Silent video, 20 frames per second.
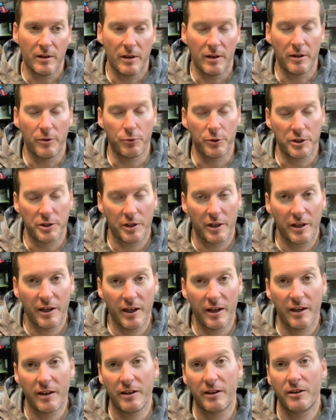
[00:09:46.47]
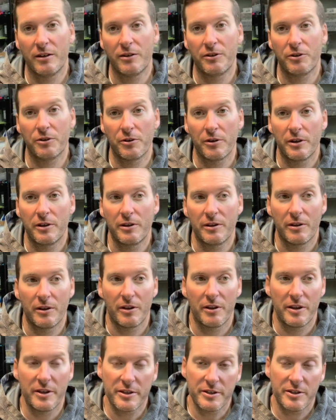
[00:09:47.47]
which again, during
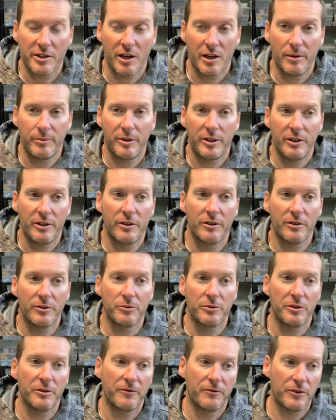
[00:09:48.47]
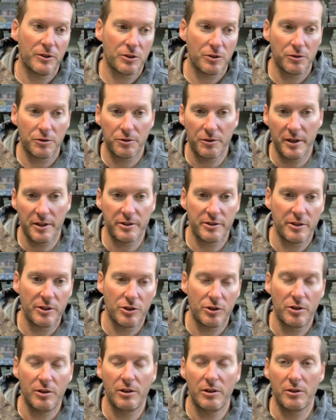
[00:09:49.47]
this time of year, when the fish are
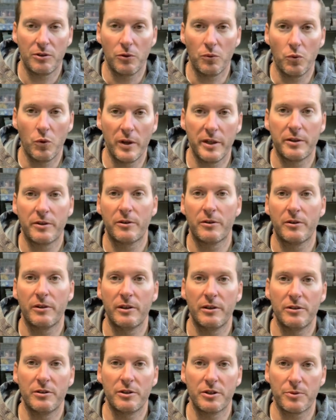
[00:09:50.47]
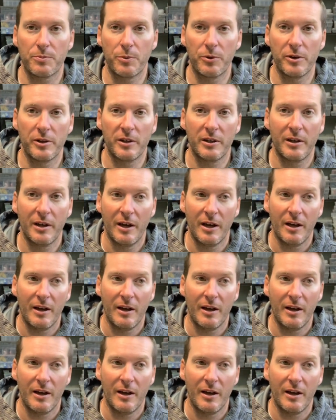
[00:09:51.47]
transitioning to winter into spring,